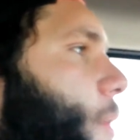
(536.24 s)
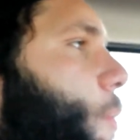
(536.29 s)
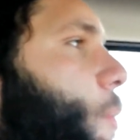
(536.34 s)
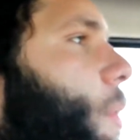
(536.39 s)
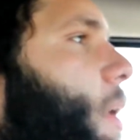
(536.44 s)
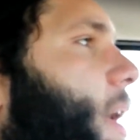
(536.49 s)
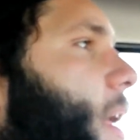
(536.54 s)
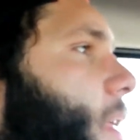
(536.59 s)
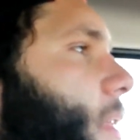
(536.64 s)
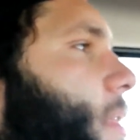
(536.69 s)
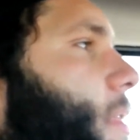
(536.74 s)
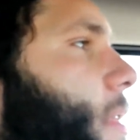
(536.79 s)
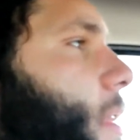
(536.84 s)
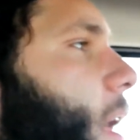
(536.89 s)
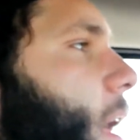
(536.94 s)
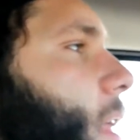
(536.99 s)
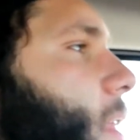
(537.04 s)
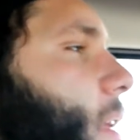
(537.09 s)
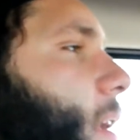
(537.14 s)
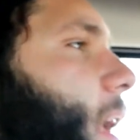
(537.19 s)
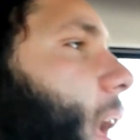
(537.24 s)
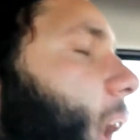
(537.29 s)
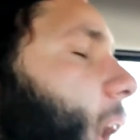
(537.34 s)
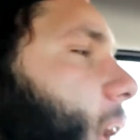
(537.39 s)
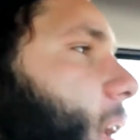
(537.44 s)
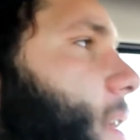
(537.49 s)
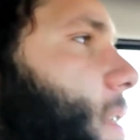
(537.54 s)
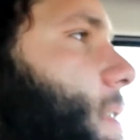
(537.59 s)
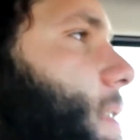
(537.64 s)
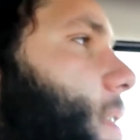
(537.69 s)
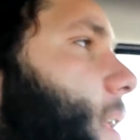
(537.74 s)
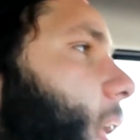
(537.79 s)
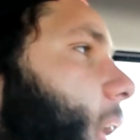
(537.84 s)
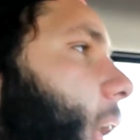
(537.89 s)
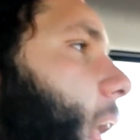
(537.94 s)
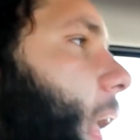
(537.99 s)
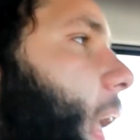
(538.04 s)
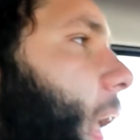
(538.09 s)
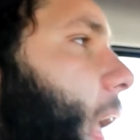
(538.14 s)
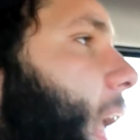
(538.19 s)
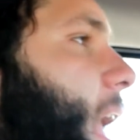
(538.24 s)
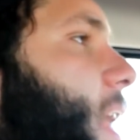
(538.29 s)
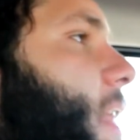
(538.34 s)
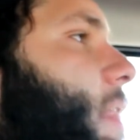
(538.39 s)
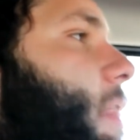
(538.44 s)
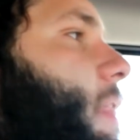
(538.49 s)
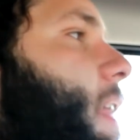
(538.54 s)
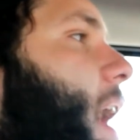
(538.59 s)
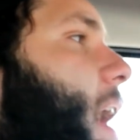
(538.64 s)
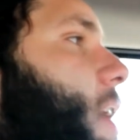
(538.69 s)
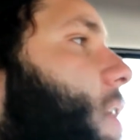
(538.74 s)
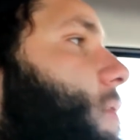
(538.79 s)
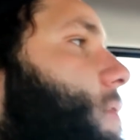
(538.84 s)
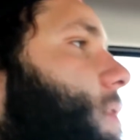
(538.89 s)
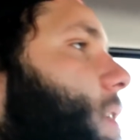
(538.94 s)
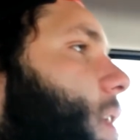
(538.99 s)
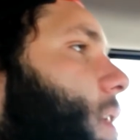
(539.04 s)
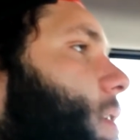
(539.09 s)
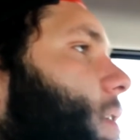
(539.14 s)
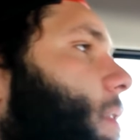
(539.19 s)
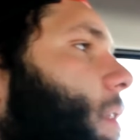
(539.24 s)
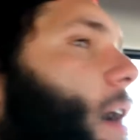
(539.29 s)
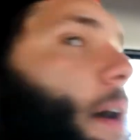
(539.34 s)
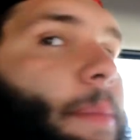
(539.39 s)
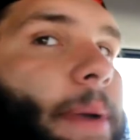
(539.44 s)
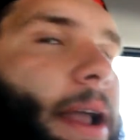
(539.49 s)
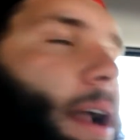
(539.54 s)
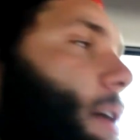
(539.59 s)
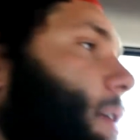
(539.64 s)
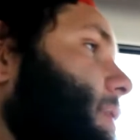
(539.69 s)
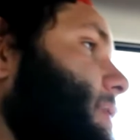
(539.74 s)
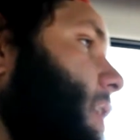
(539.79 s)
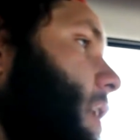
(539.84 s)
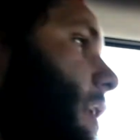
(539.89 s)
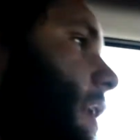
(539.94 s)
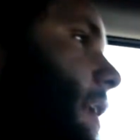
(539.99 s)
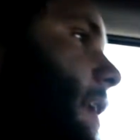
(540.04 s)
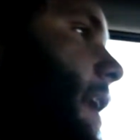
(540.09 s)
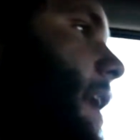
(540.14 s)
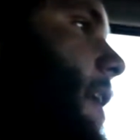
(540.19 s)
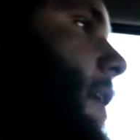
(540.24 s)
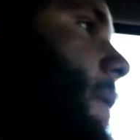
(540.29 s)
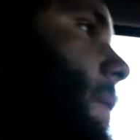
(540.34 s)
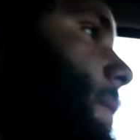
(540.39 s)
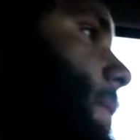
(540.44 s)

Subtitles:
With, I think it has 8,000 kilometers on it now.